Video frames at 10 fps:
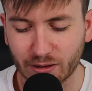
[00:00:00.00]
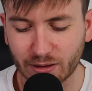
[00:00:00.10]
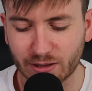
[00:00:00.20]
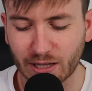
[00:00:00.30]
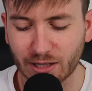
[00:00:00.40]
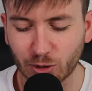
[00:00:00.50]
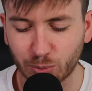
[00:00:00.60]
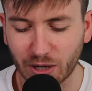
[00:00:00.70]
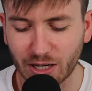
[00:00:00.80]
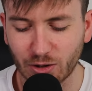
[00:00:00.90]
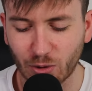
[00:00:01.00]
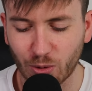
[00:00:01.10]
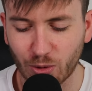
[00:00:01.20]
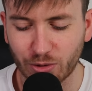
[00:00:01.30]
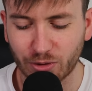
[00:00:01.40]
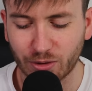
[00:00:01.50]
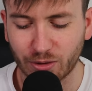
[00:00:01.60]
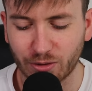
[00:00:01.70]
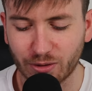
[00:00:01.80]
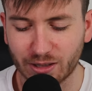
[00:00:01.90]
The Suns will beat North.
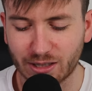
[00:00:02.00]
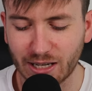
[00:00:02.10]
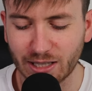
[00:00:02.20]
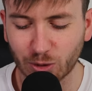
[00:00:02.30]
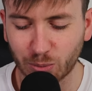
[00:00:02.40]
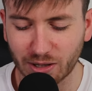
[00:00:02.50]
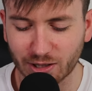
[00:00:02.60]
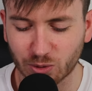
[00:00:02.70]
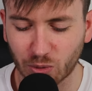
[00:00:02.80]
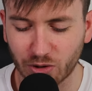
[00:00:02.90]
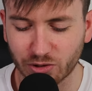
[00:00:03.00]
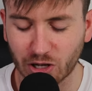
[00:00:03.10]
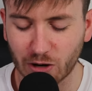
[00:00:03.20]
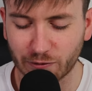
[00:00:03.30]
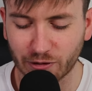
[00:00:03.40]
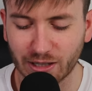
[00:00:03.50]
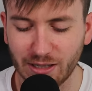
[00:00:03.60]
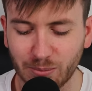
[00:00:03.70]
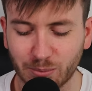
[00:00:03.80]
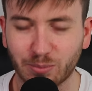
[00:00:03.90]
The D's will beat the Swans, hopefully.
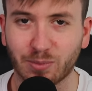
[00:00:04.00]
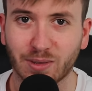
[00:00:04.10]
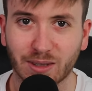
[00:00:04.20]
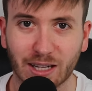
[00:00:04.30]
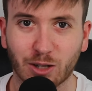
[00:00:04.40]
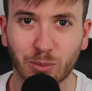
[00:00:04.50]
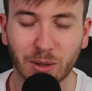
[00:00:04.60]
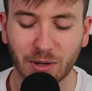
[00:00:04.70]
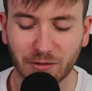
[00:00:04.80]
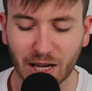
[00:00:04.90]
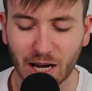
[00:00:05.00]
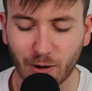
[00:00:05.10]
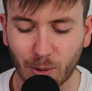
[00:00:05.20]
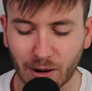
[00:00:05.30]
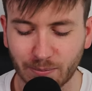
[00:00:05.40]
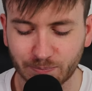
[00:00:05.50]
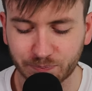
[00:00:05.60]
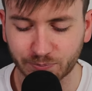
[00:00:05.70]
That could be a bit of a hairy one.